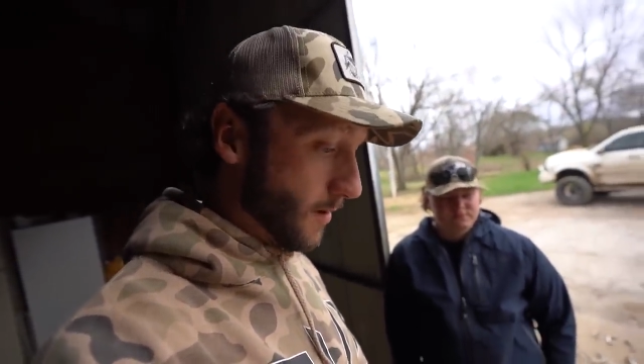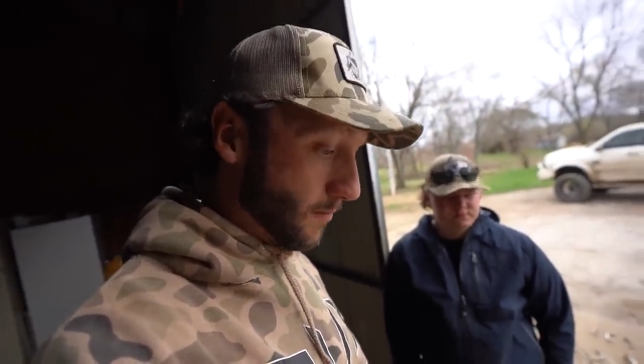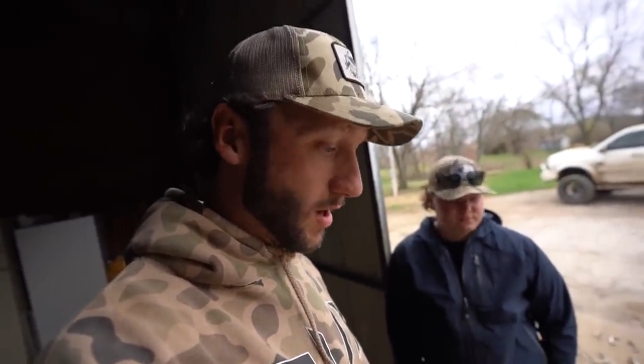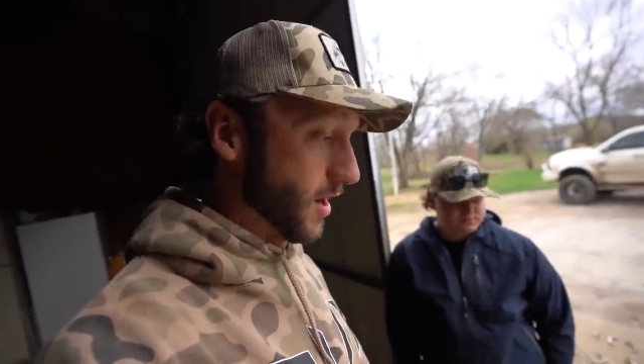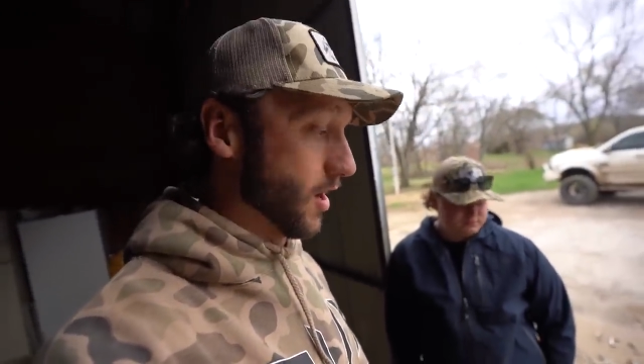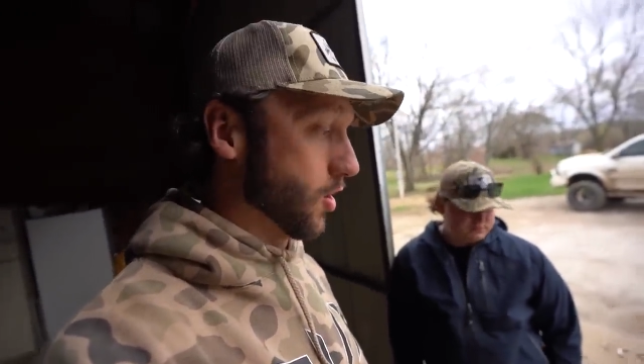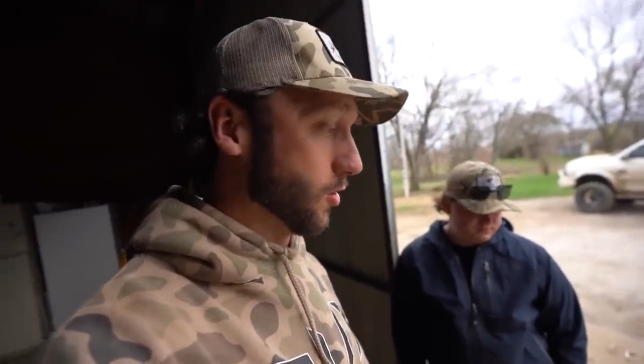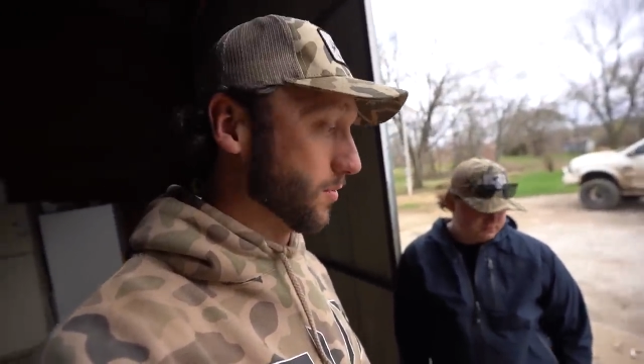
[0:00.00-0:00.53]

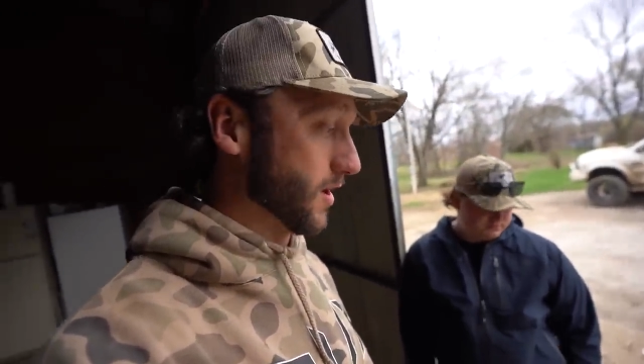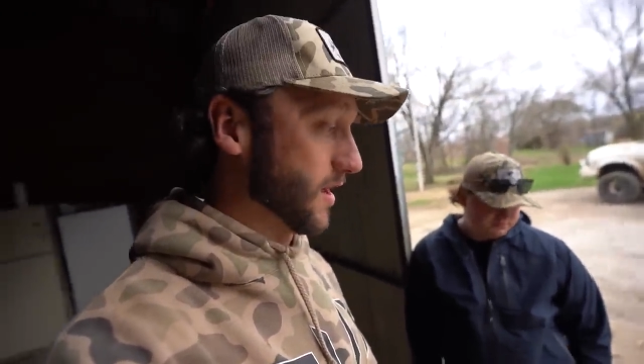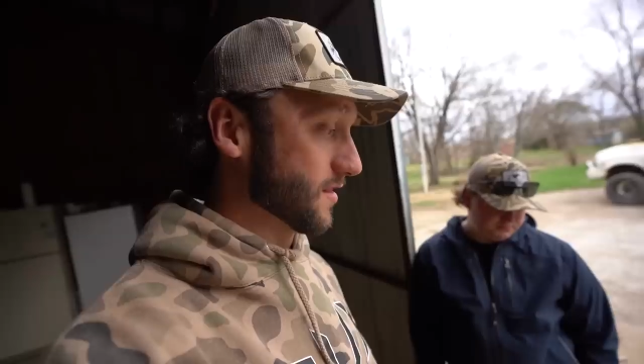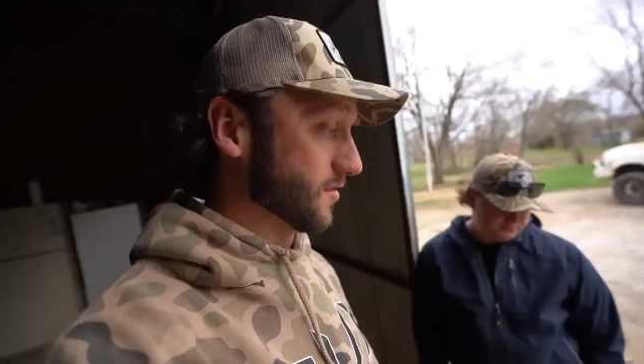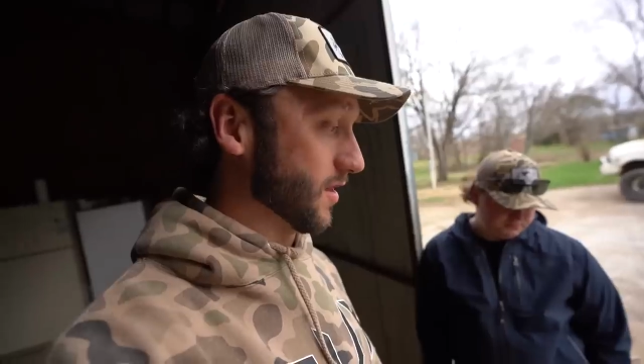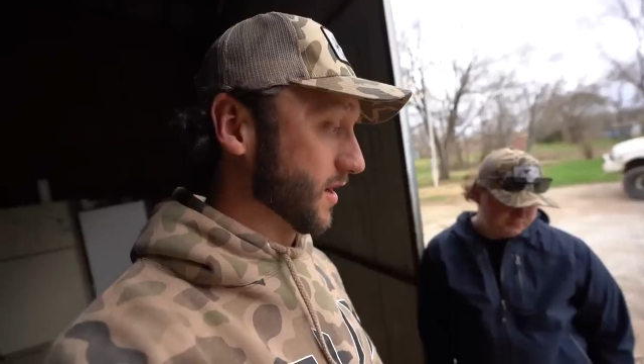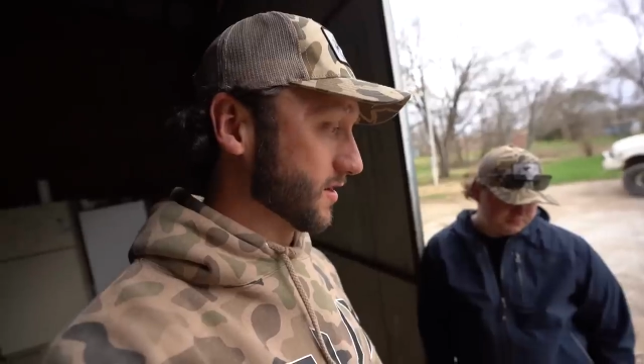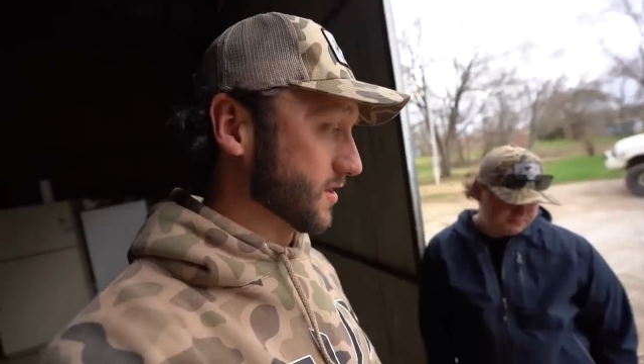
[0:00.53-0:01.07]
But I hope you
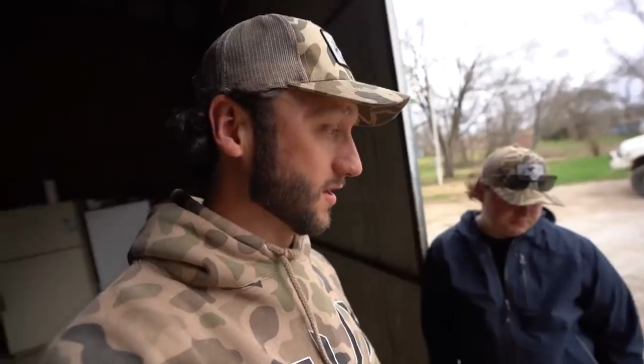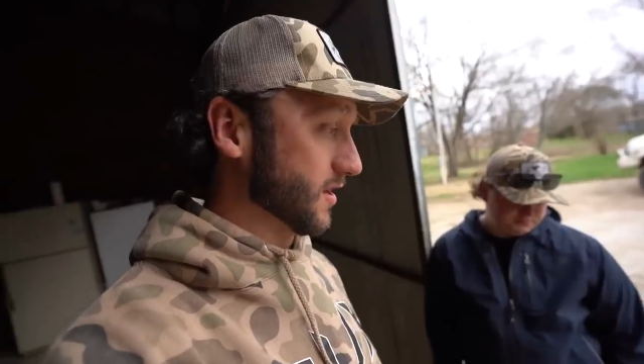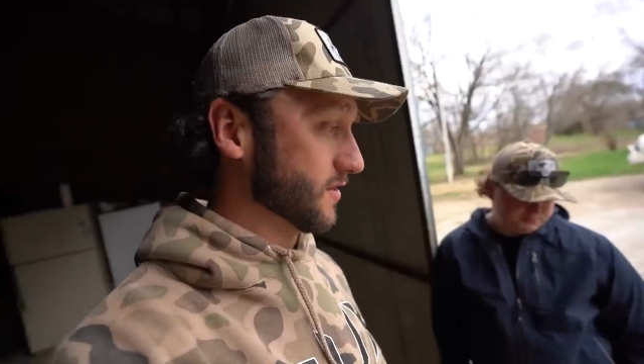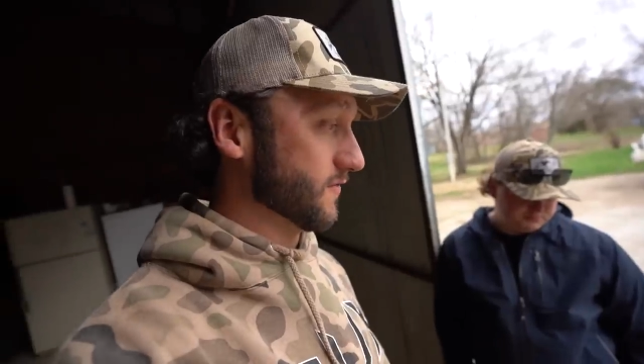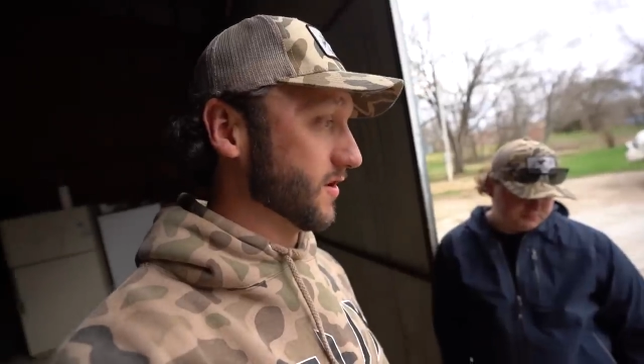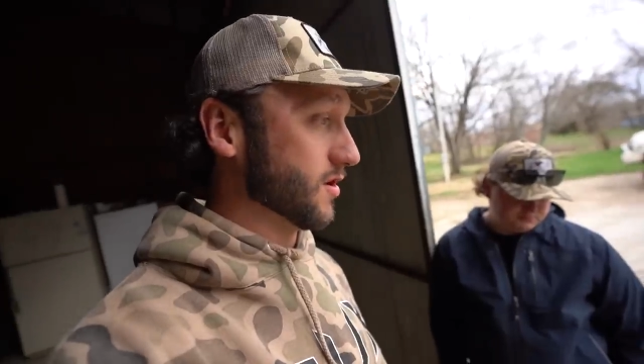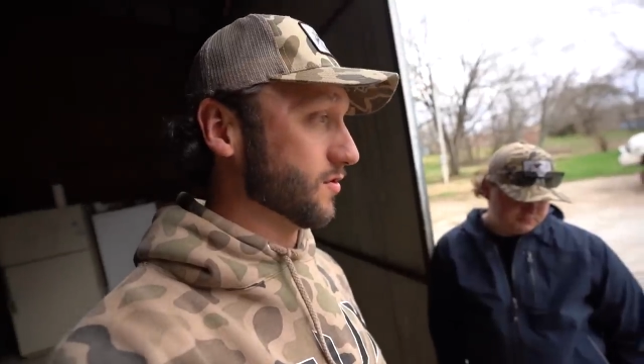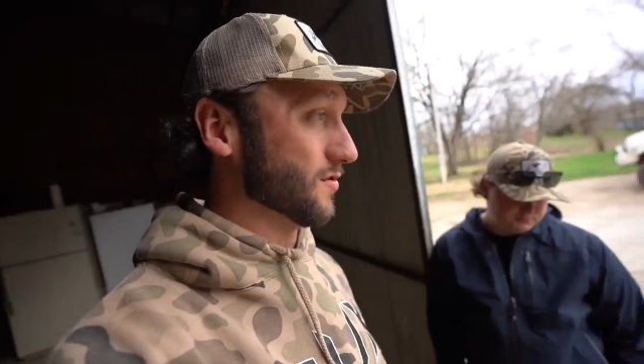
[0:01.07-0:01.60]
guys liked
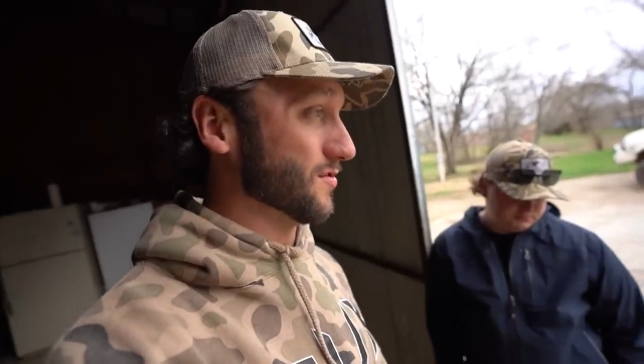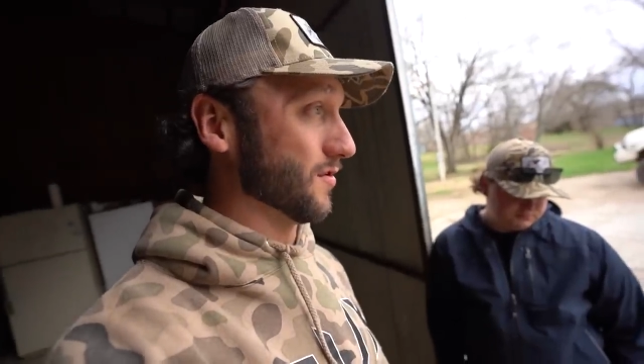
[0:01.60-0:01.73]
today's video.